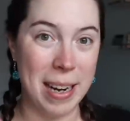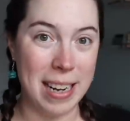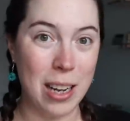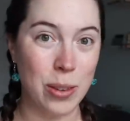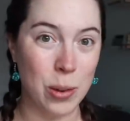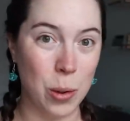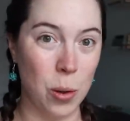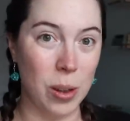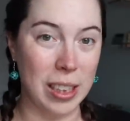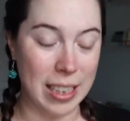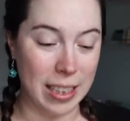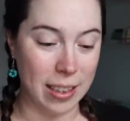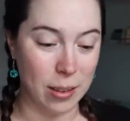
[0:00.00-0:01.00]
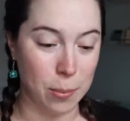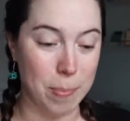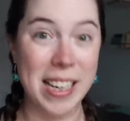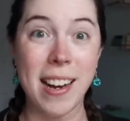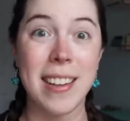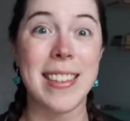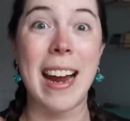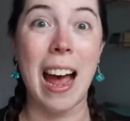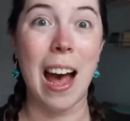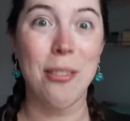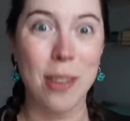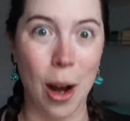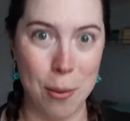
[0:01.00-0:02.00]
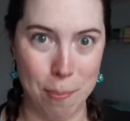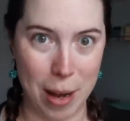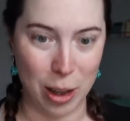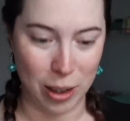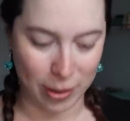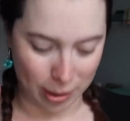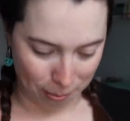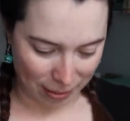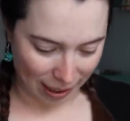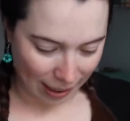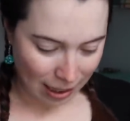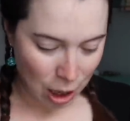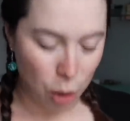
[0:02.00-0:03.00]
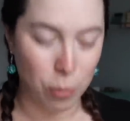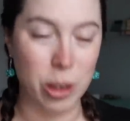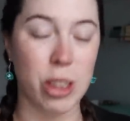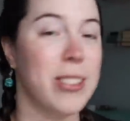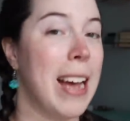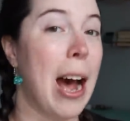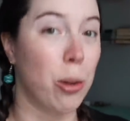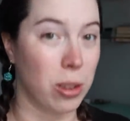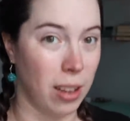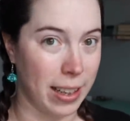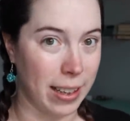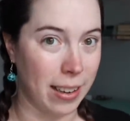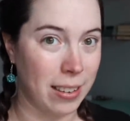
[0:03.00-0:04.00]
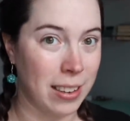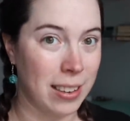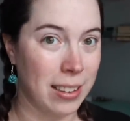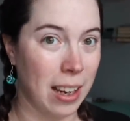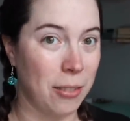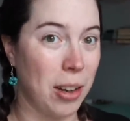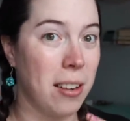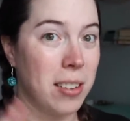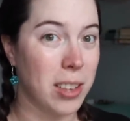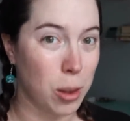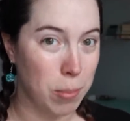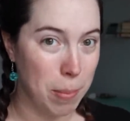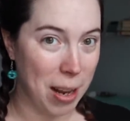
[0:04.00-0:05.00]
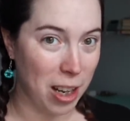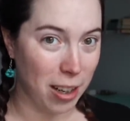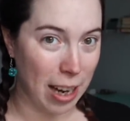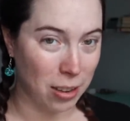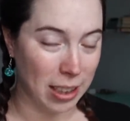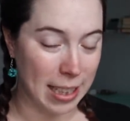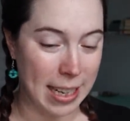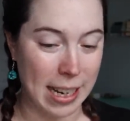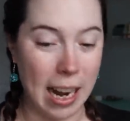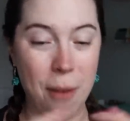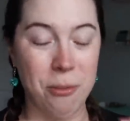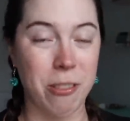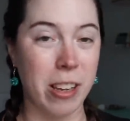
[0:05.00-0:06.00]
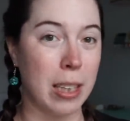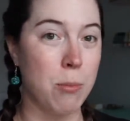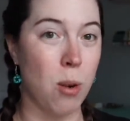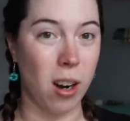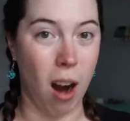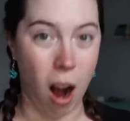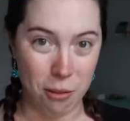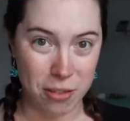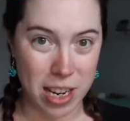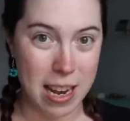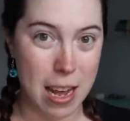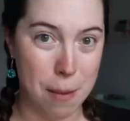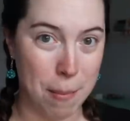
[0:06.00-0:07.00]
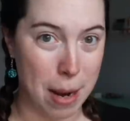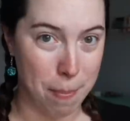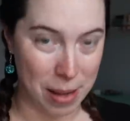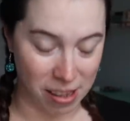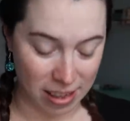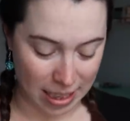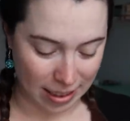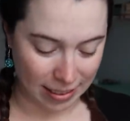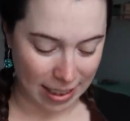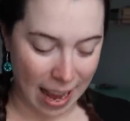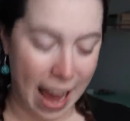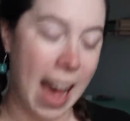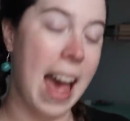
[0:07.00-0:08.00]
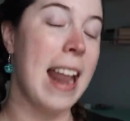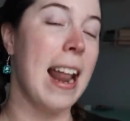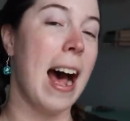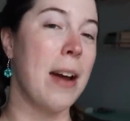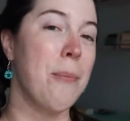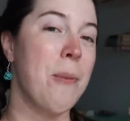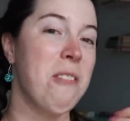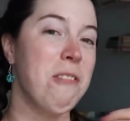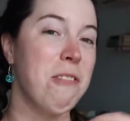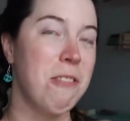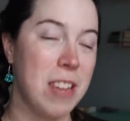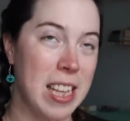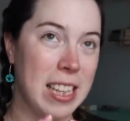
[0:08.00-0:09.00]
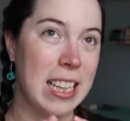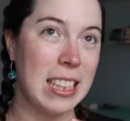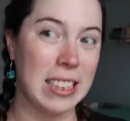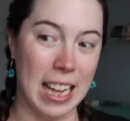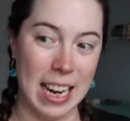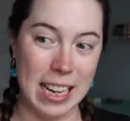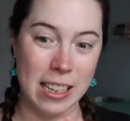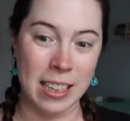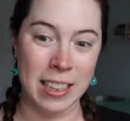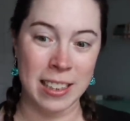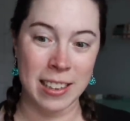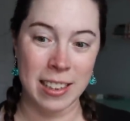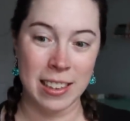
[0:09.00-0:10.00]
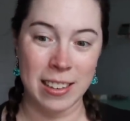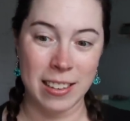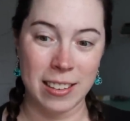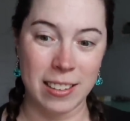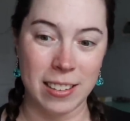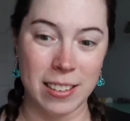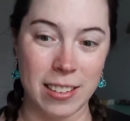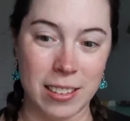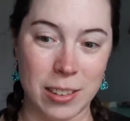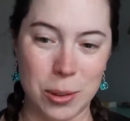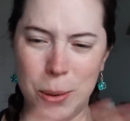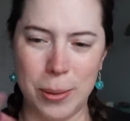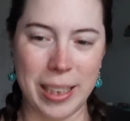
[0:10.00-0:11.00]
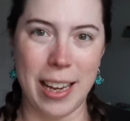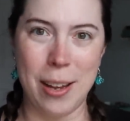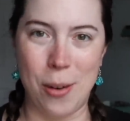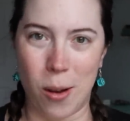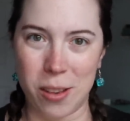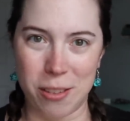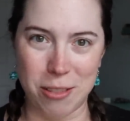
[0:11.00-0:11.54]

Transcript: my next goal is because I have gotten better at something, which is outlining. I've gotten a little bit better at outlining. I'm feeling more confident in my abilities and I'm feeling like, ooh, again, all the